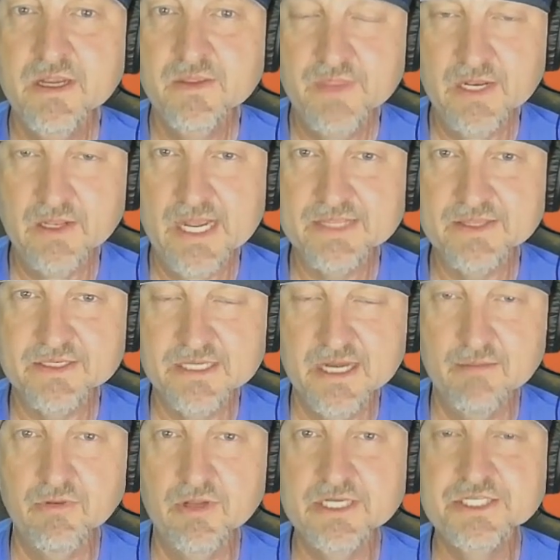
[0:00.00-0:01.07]
They like the
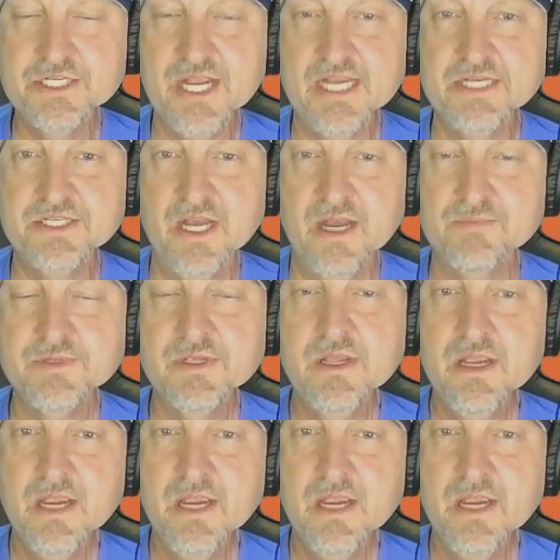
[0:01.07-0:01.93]
tumbling change-ups.